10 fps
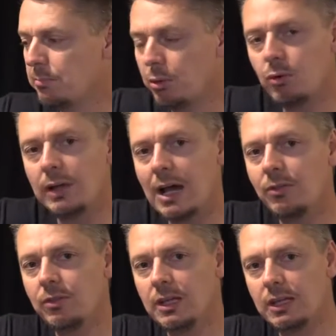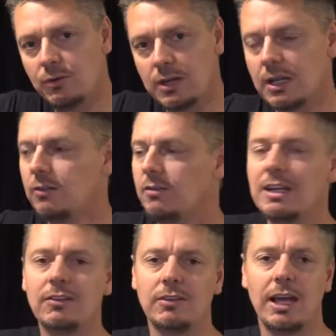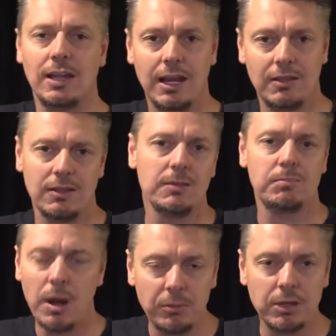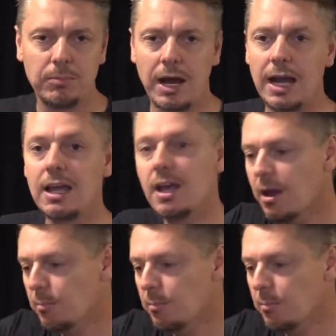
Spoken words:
pull out the ingredients, the inside like the pumpkin pie,